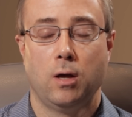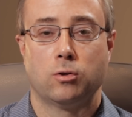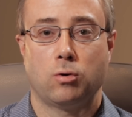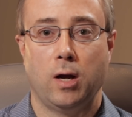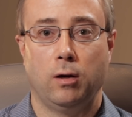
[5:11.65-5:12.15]

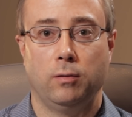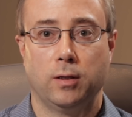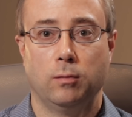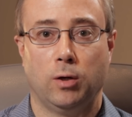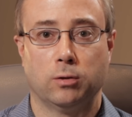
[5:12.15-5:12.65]
trialed
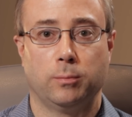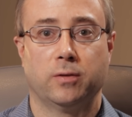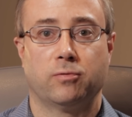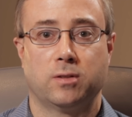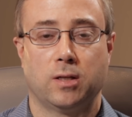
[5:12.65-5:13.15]
in multiple
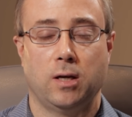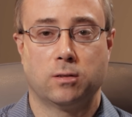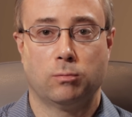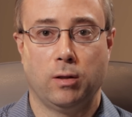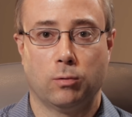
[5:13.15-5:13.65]
different
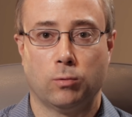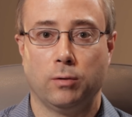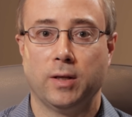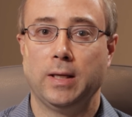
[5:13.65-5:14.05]
sites around the world,